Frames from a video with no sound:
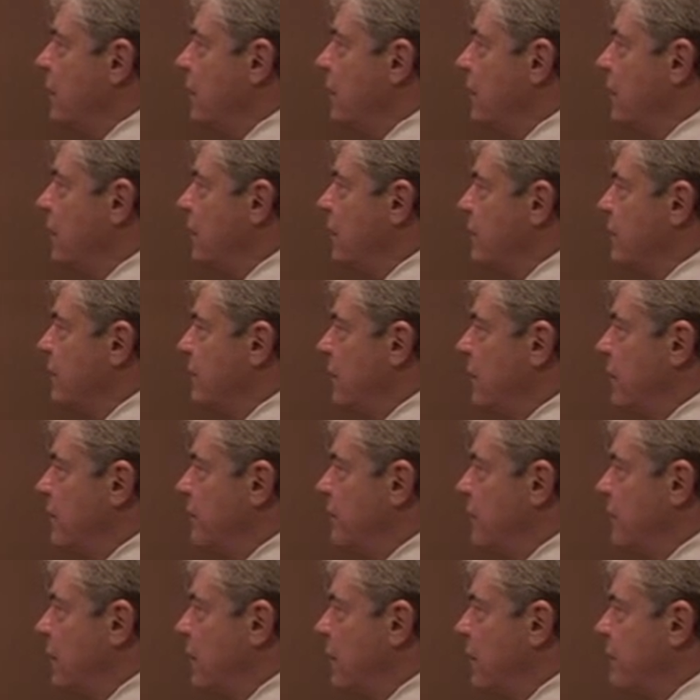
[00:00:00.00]
guilty
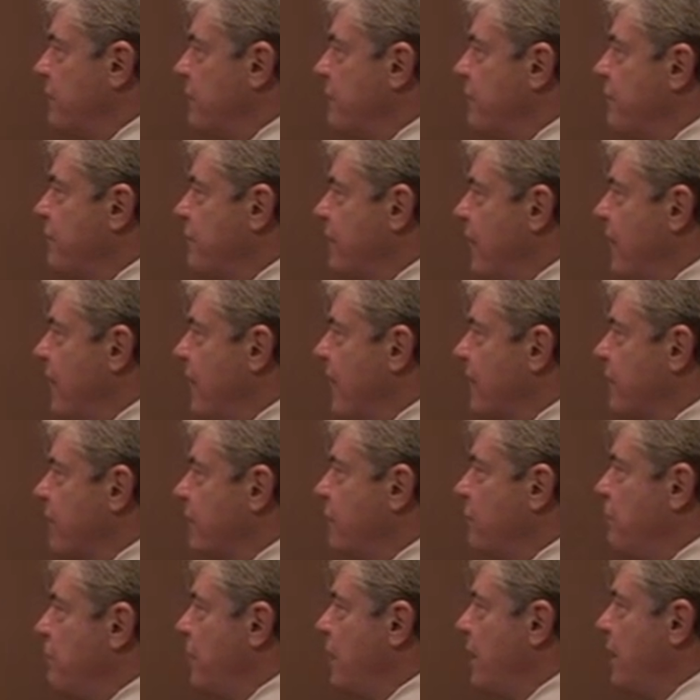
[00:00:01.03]
of other
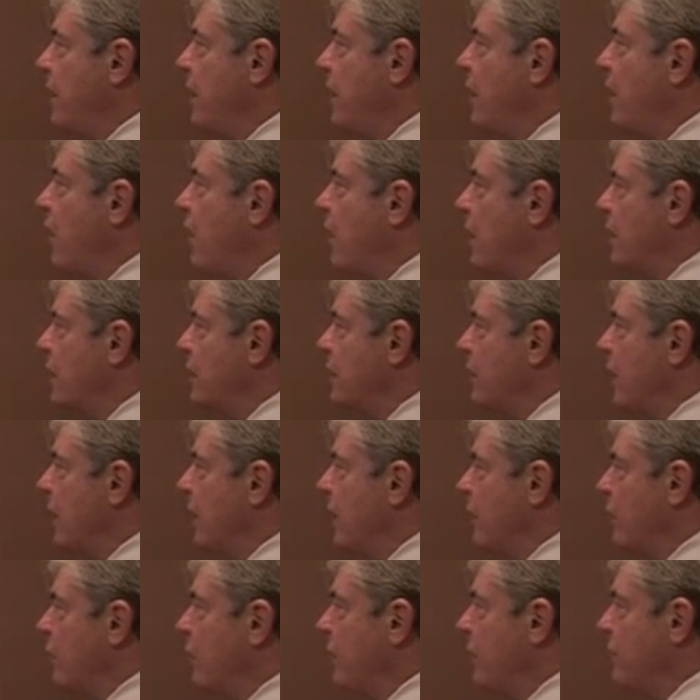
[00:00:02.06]
facts beyond
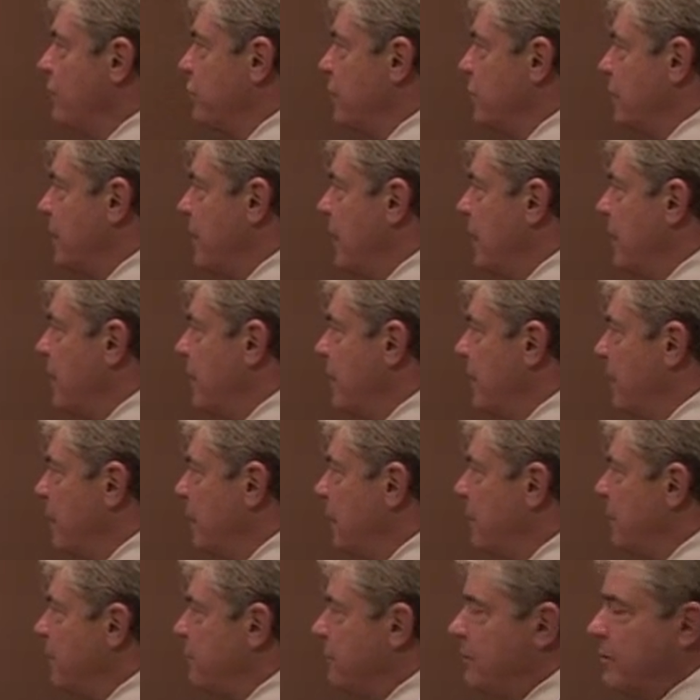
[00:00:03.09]
a reasonable doubt
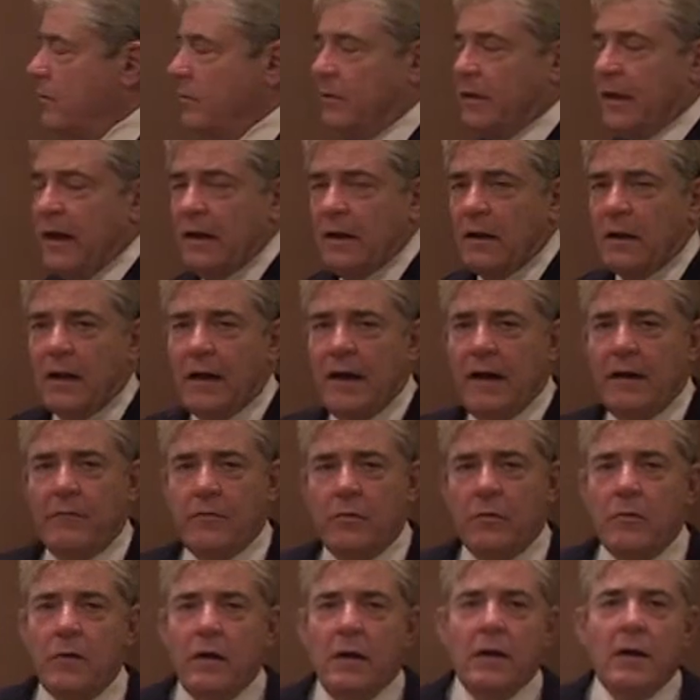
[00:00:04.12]
and up to that
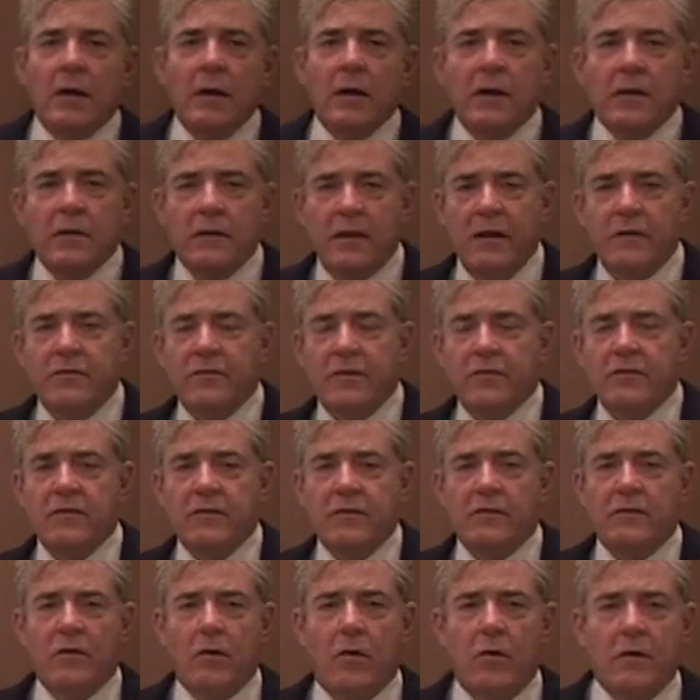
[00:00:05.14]
level. This is
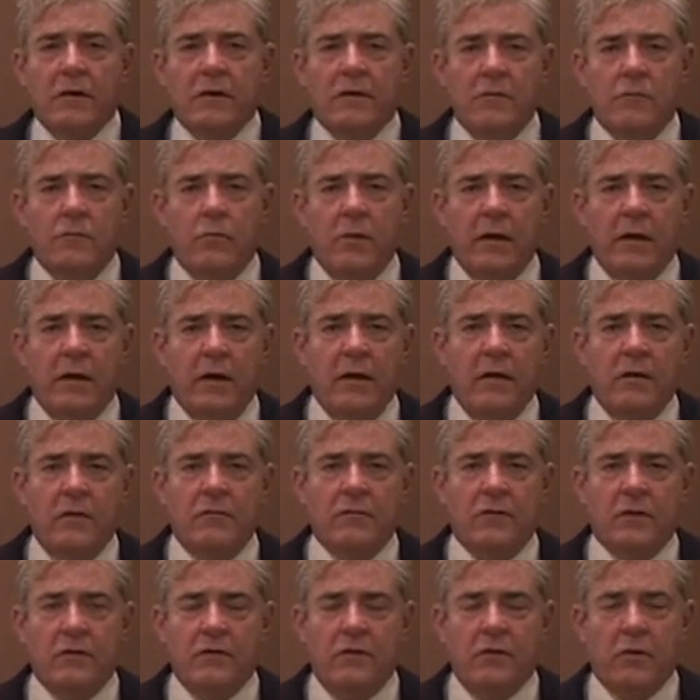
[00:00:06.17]
a chart that we
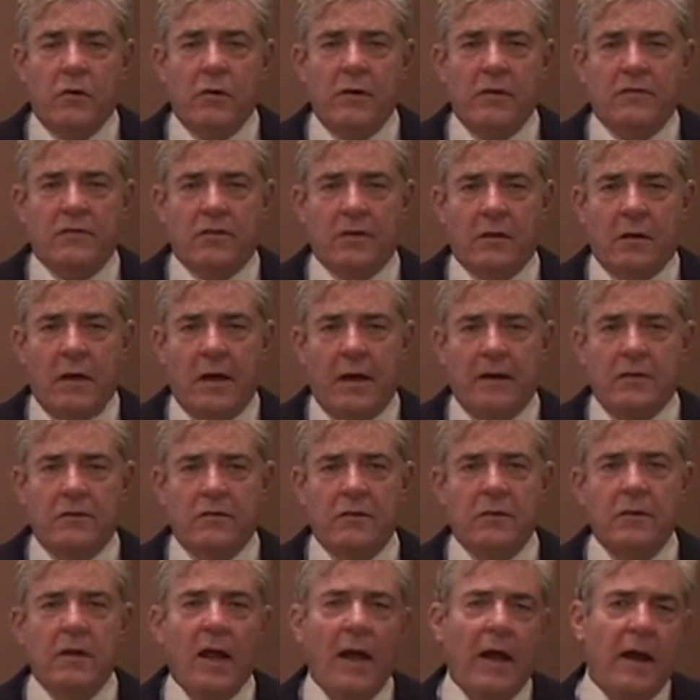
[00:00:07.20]
use in jury
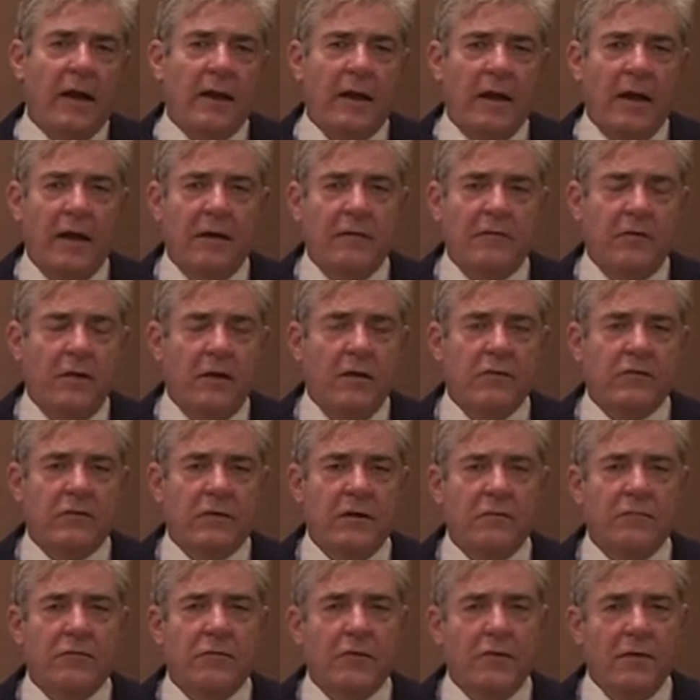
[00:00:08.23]
selection and have used
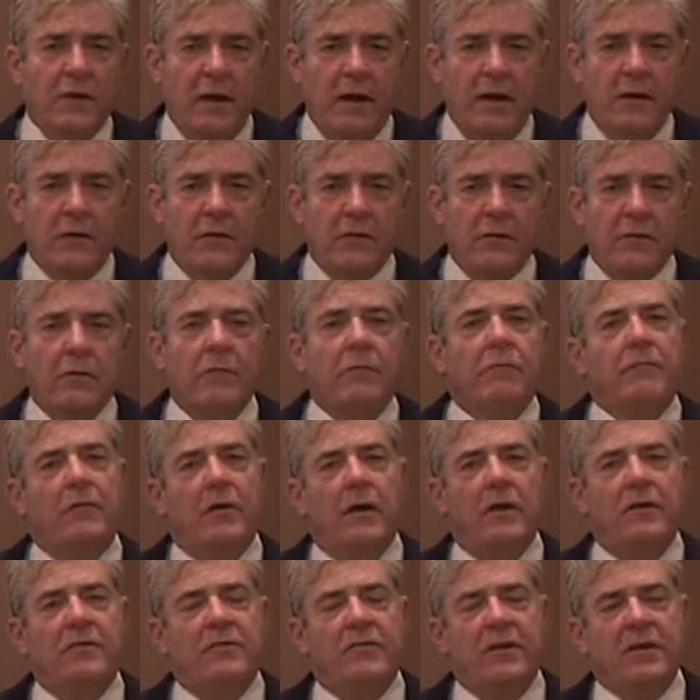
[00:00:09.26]
it for years
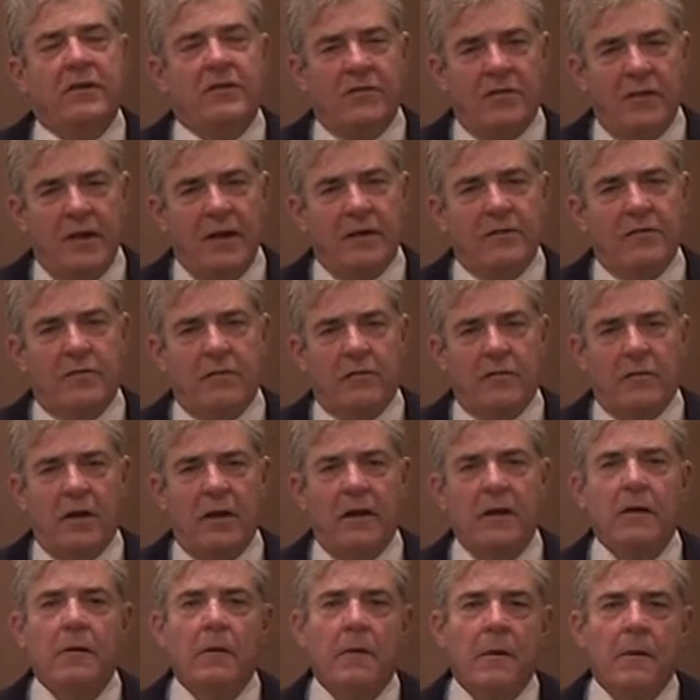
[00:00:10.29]
very
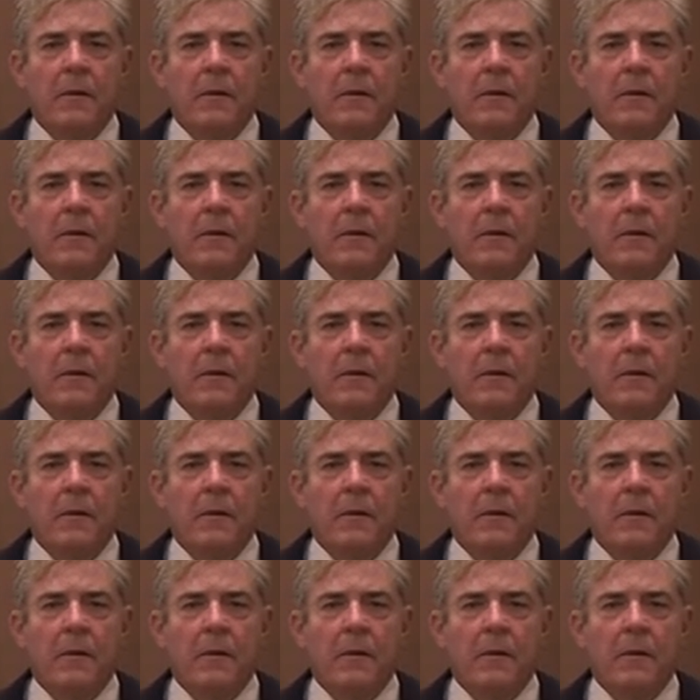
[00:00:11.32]
successfully.